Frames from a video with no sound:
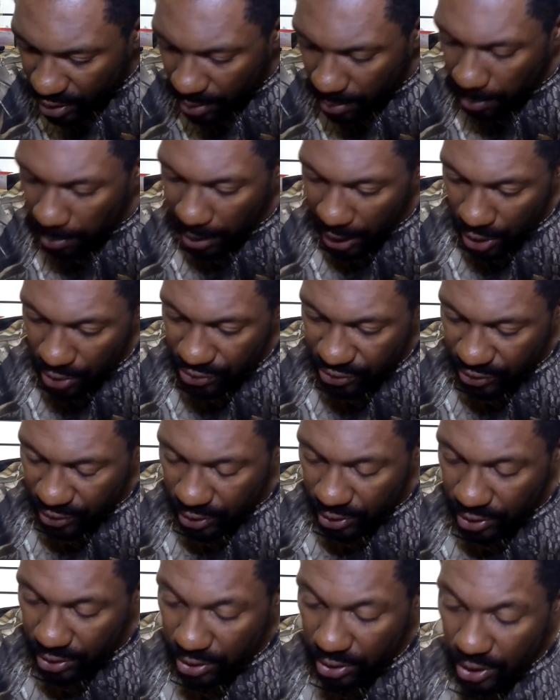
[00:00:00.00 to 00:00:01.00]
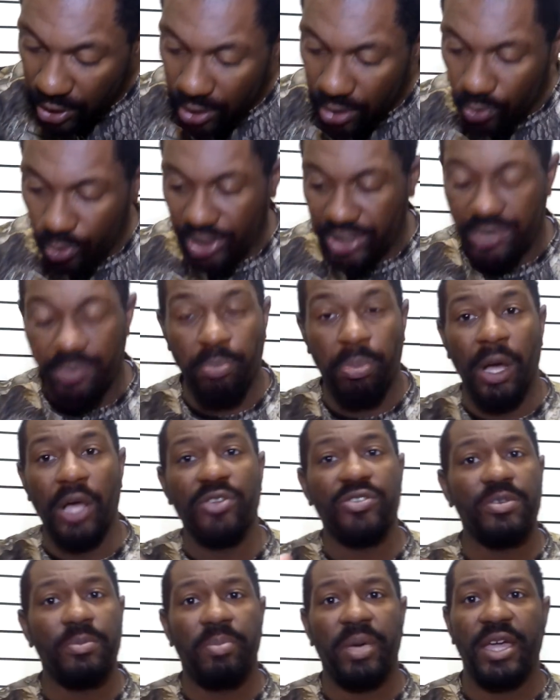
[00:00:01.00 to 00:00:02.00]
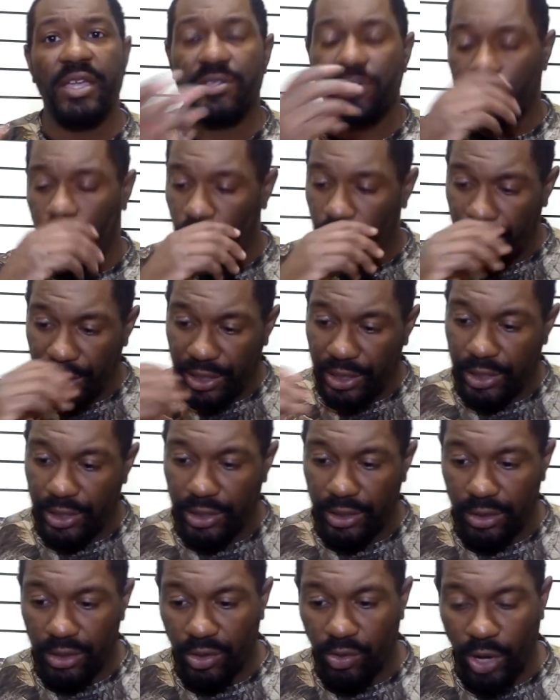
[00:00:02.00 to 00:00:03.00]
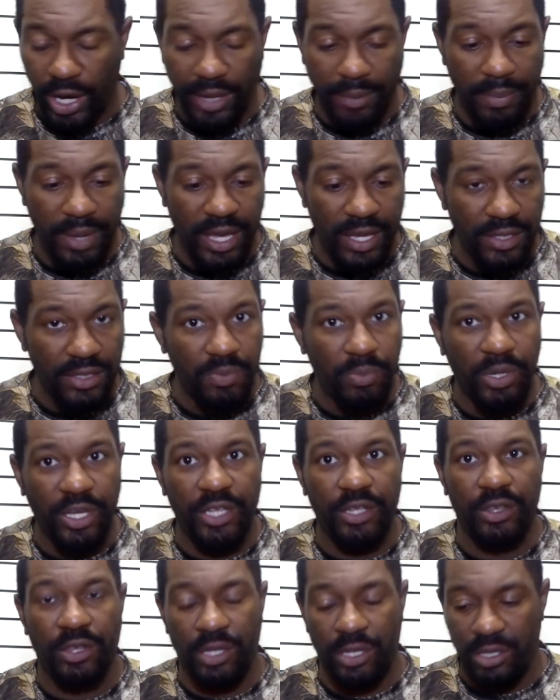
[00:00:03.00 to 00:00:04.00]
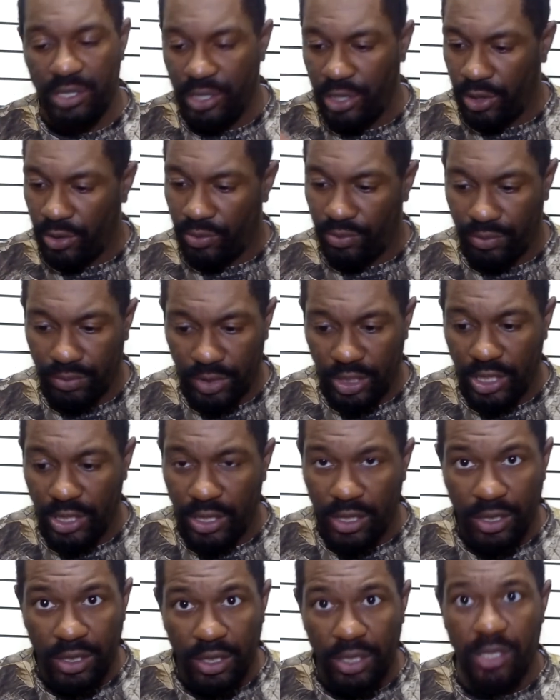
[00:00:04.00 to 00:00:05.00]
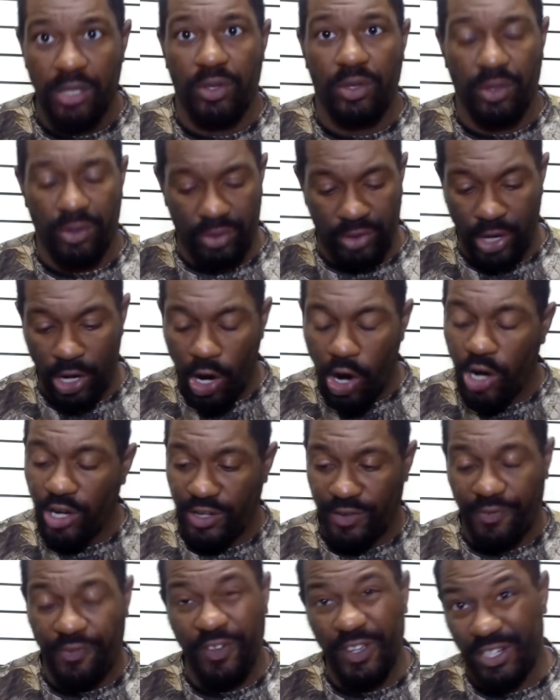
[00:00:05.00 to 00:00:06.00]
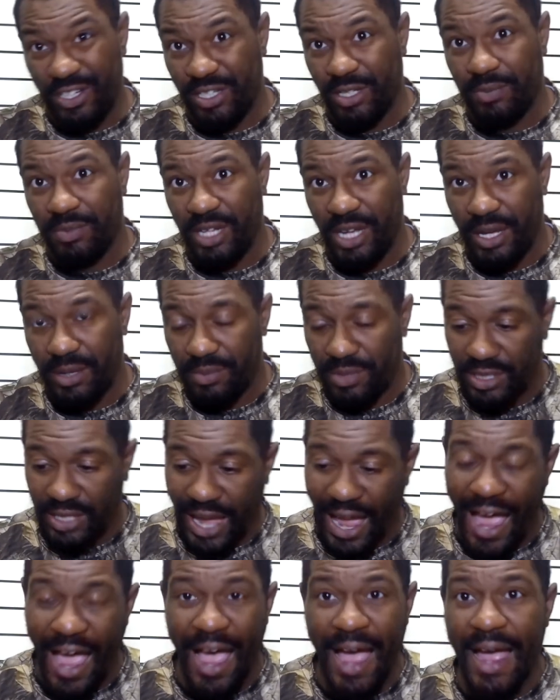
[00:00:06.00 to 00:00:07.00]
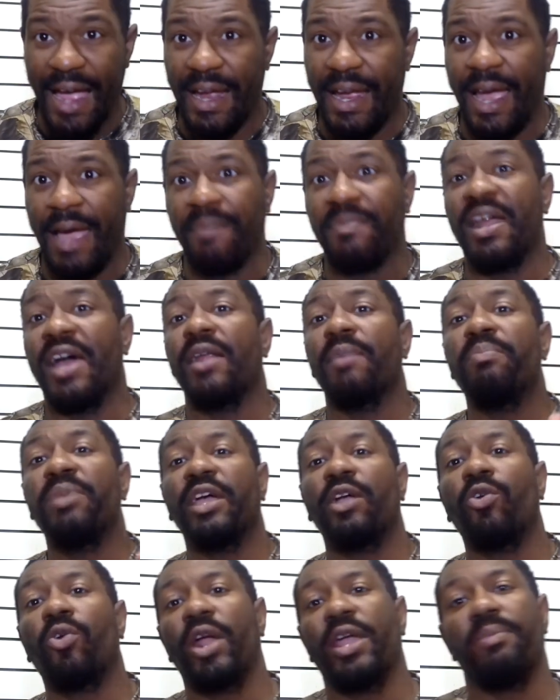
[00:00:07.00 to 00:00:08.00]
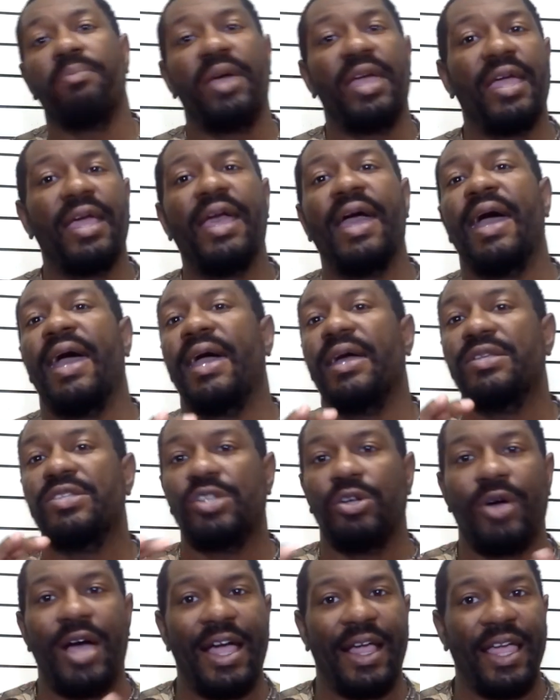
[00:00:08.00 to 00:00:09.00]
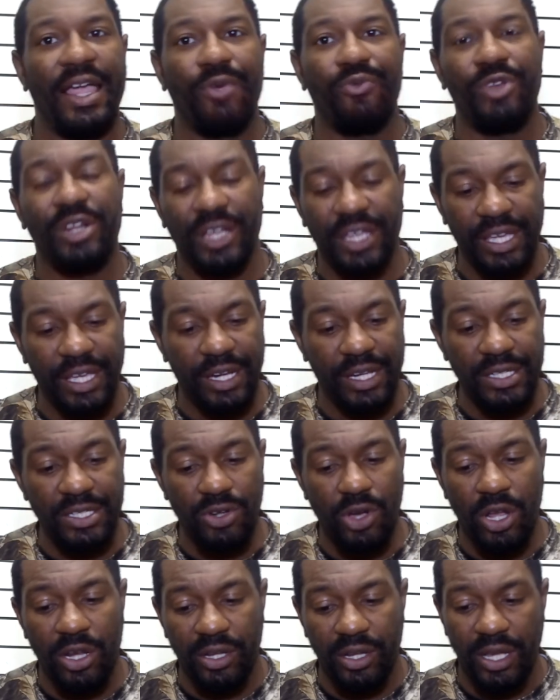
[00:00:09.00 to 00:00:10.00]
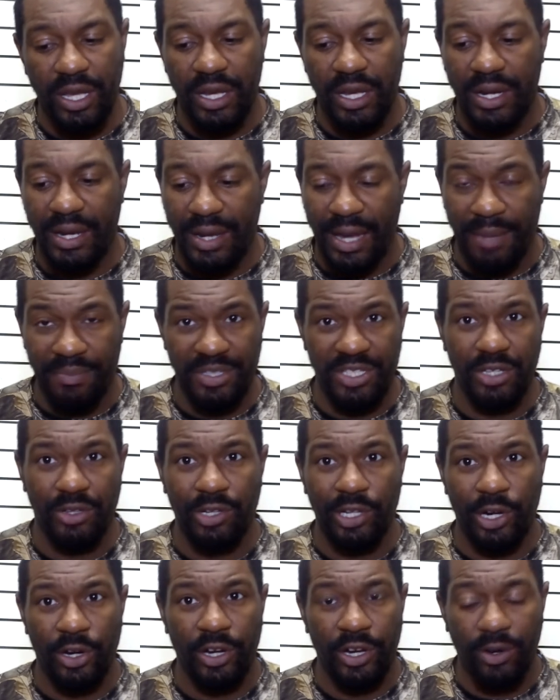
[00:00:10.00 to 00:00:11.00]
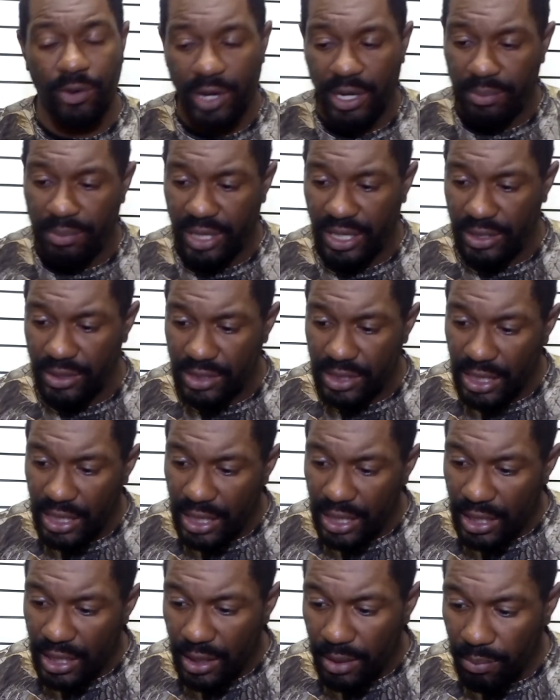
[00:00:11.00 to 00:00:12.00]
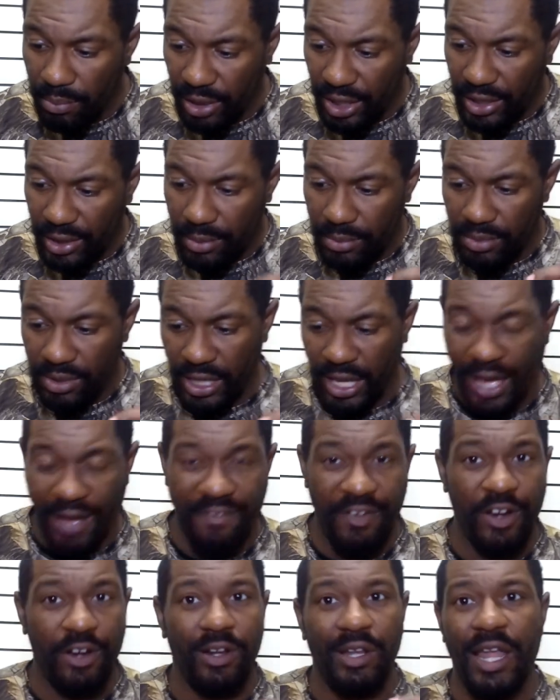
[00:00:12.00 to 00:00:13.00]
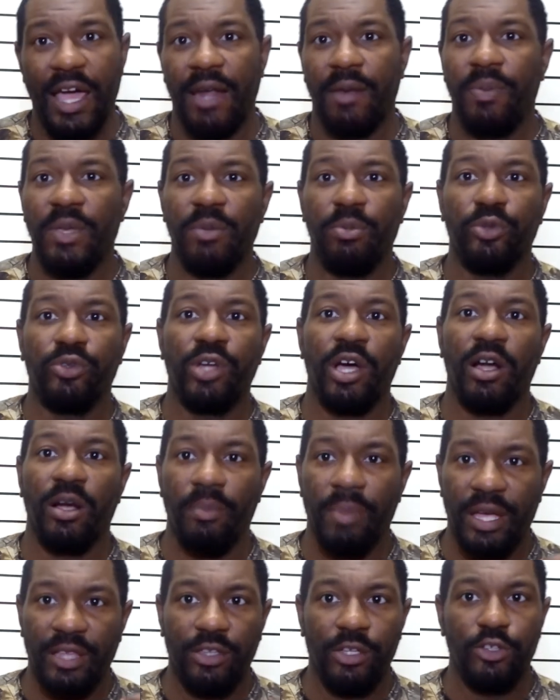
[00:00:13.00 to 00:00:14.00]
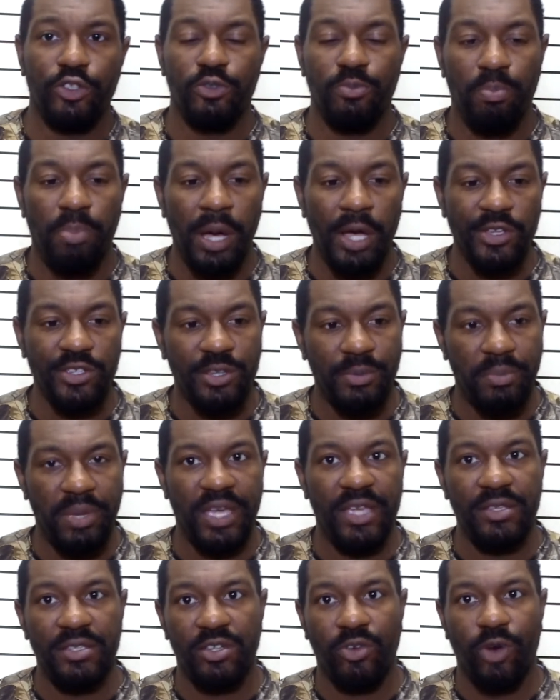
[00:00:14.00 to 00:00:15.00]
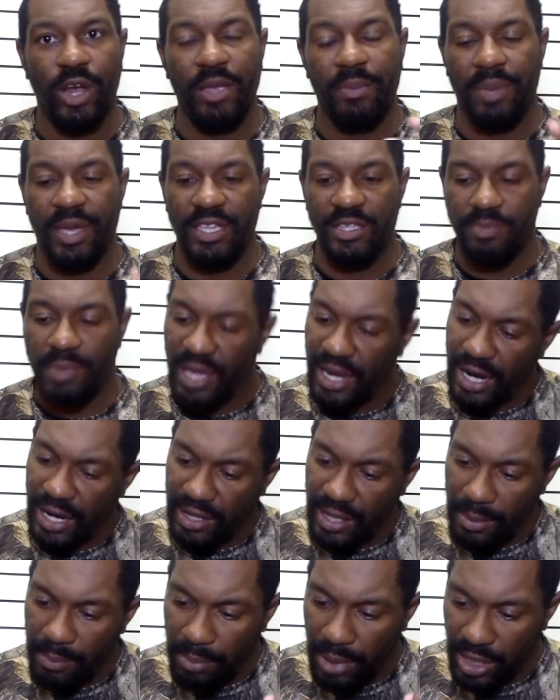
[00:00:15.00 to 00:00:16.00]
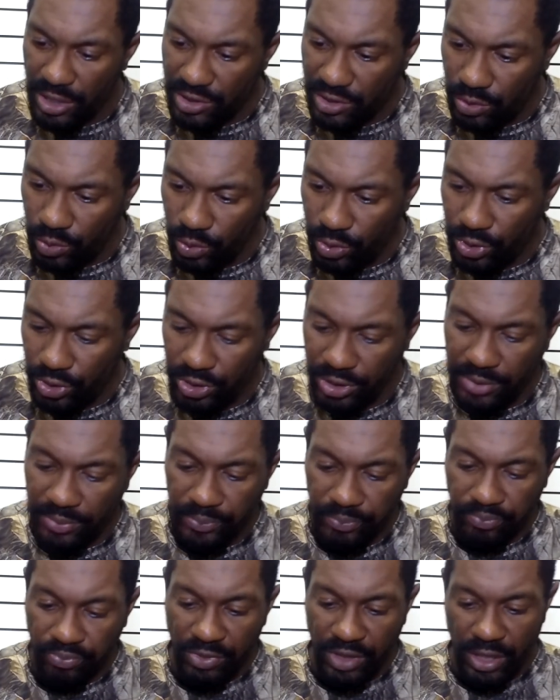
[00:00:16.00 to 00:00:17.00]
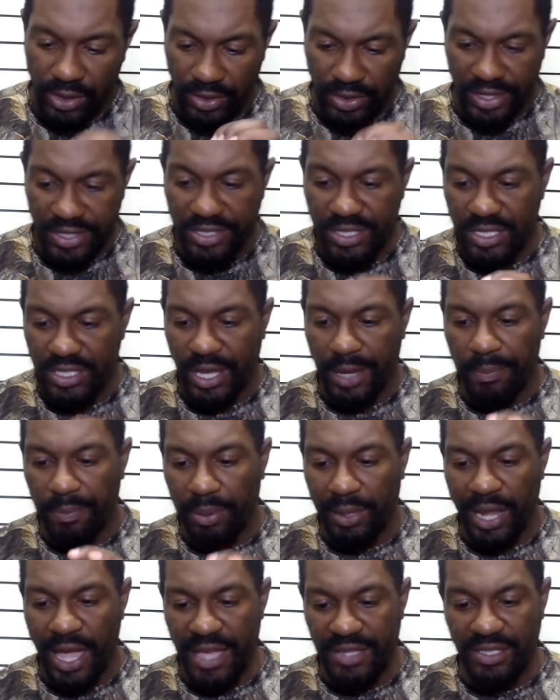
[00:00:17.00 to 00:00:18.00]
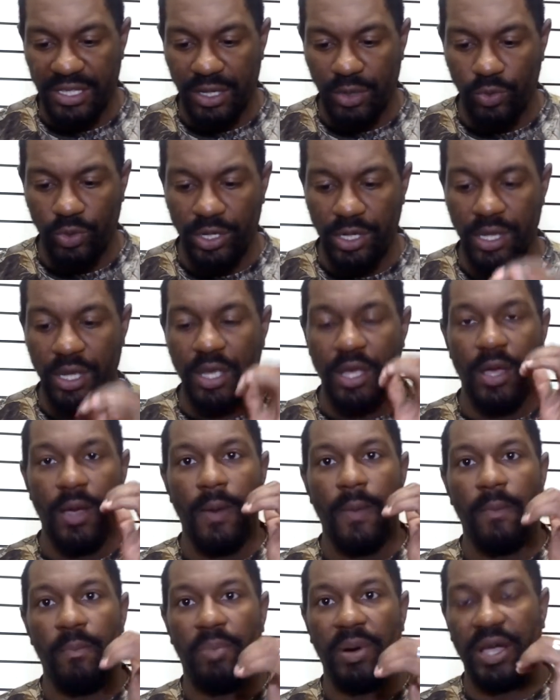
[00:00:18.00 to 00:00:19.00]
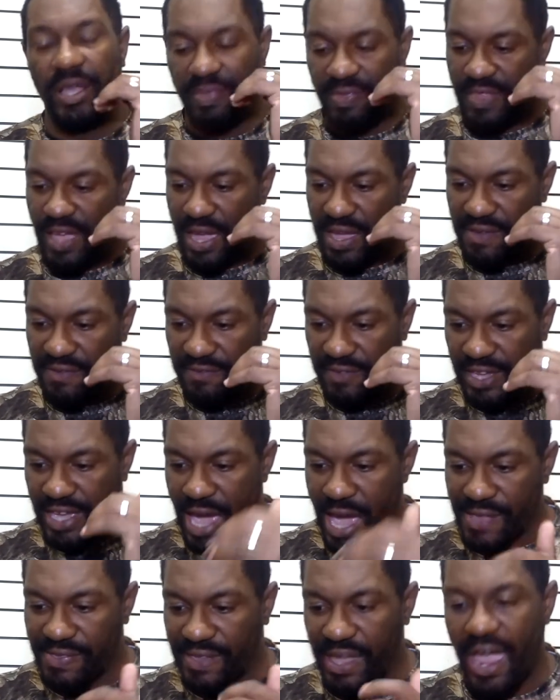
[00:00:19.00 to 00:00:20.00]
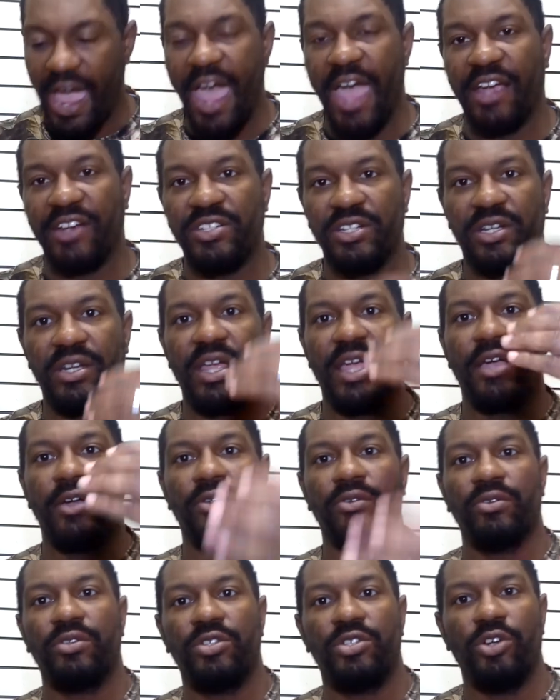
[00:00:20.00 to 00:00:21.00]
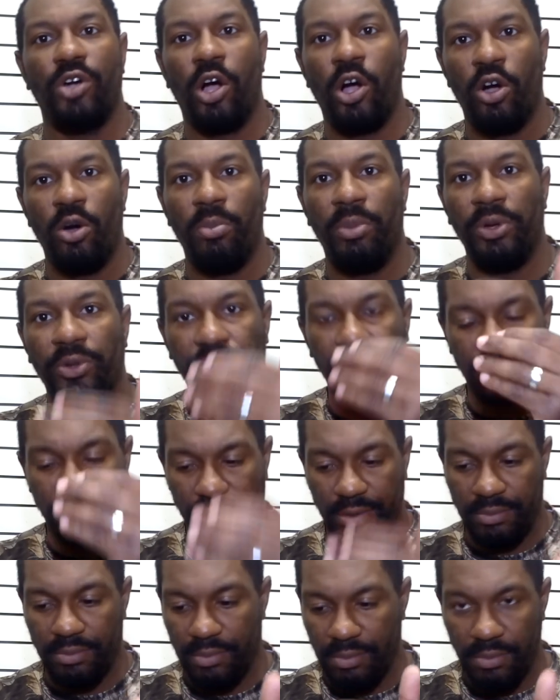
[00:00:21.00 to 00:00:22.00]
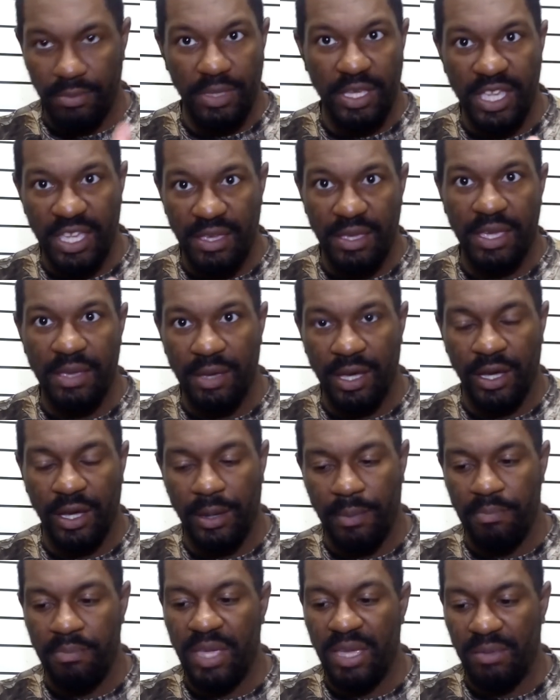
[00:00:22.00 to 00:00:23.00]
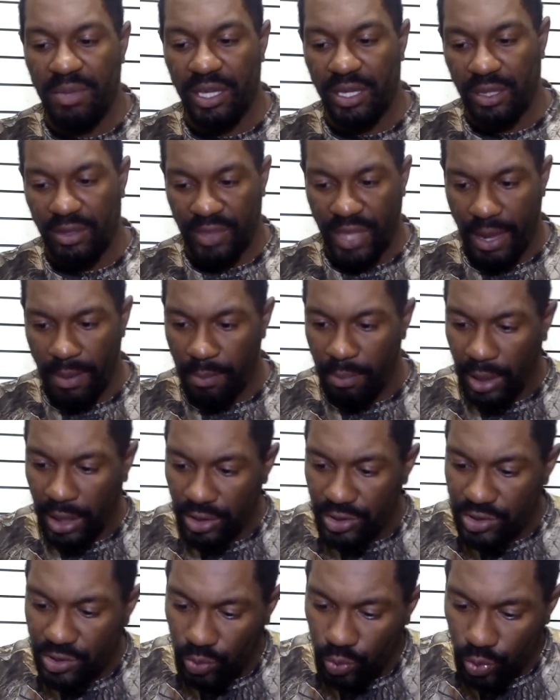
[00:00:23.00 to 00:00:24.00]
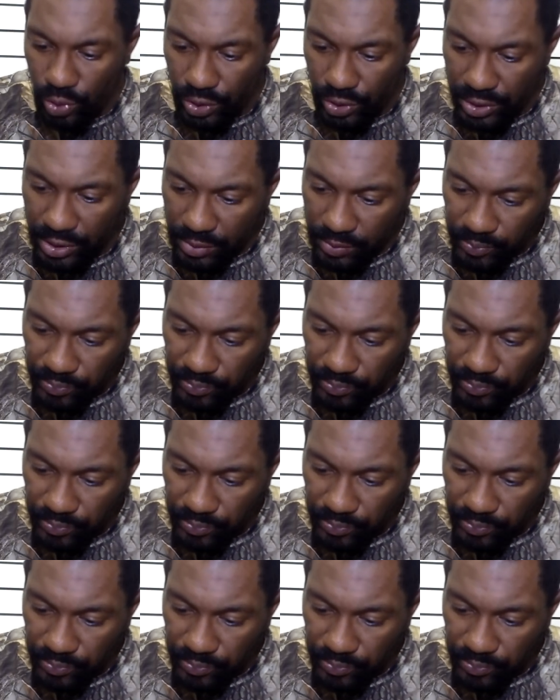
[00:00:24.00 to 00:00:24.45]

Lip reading: balsa, which balsa baits are really good crankbaits, but you know, they're hard to fish sometimes. I'm not a big crankbait guy, so I can't really get into all of that. I'm still learning crankbaits, but I've heard a lot of people talk about those balsa baits, crankbaits made out of that balsa wood. This is a plastic one, but they've got the action down to almost mimic that balsa wood.